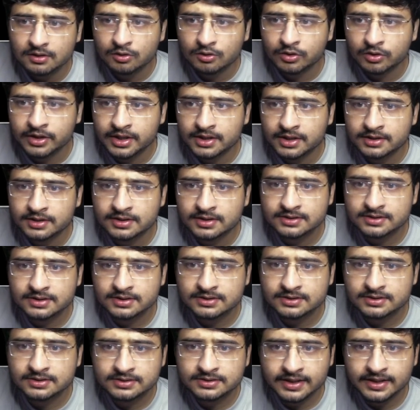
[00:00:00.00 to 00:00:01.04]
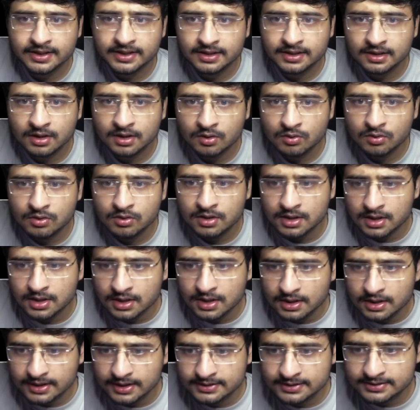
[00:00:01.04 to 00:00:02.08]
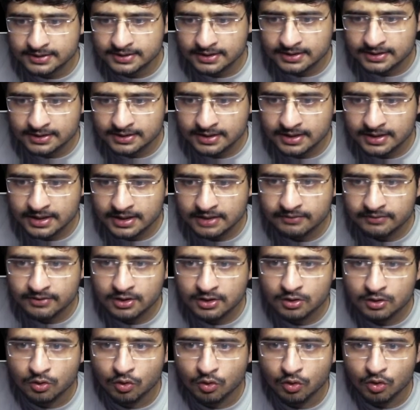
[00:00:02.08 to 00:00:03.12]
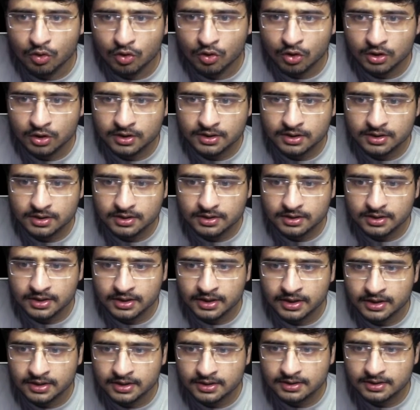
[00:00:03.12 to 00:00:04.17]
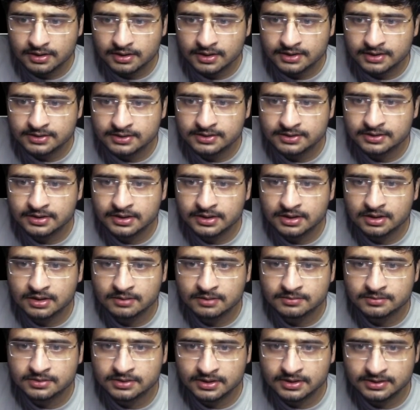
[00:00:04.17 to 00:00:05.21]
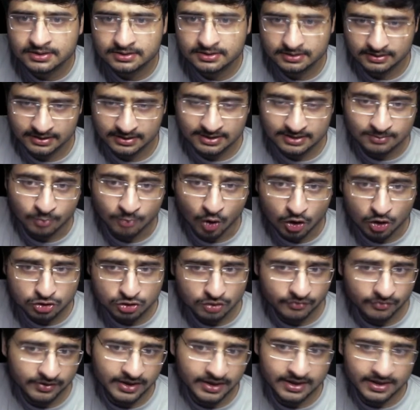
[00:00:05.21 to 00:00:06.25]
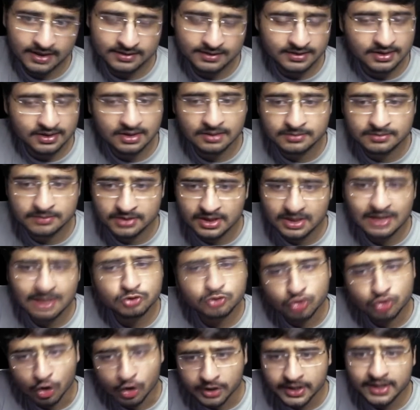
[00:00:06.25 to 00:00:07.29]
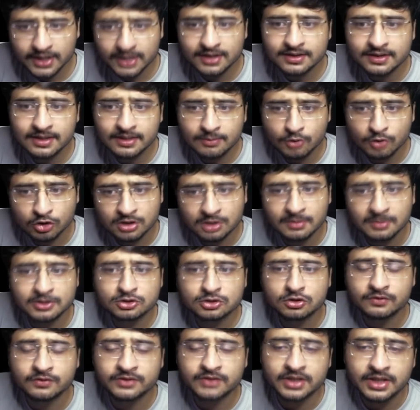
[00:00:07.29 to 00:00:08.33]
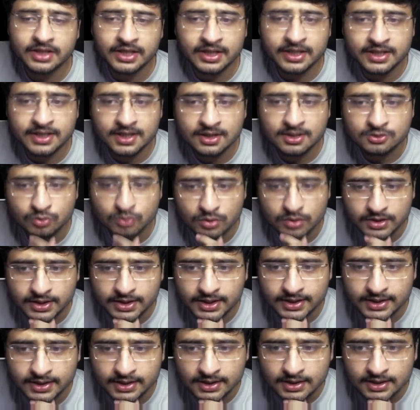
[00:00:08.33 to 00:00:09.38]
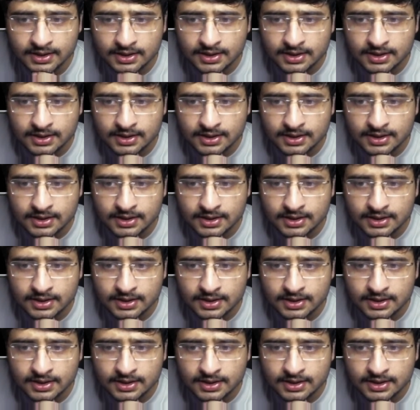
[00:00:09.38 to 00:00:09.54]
Okay, this is set now. Let's say 3 will go on here. Let's say 3 comes, this box of area 3 comes here. I'm sorting them on the basis of their areas only, right?